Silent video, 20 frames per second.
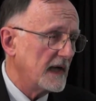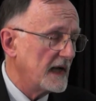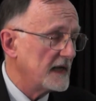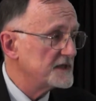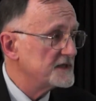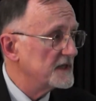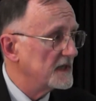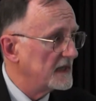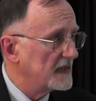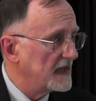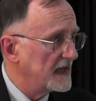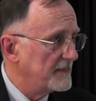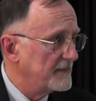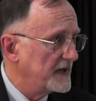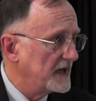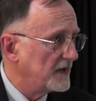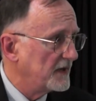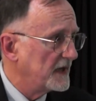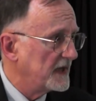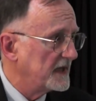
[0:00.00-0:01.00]
as
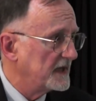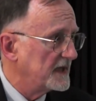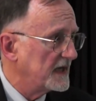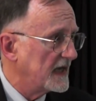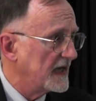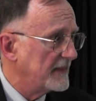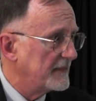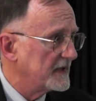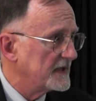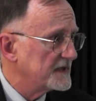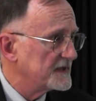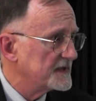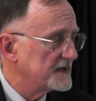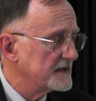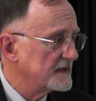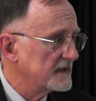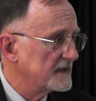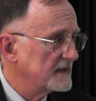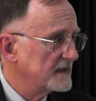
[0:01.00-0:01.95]
Liberian diamonds.